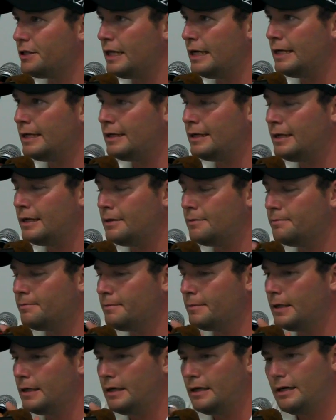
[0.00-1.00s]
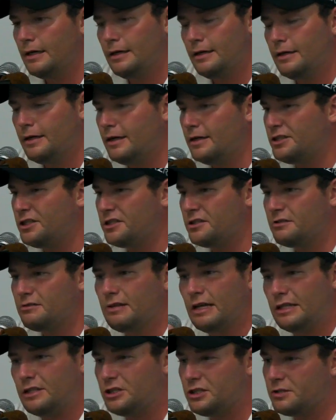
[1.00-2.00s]
and I
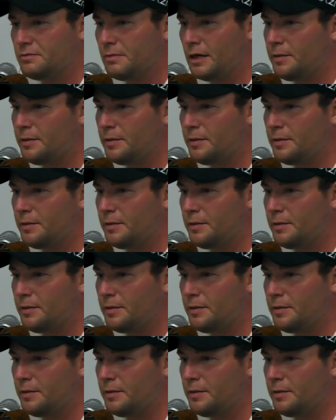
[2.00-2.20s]
just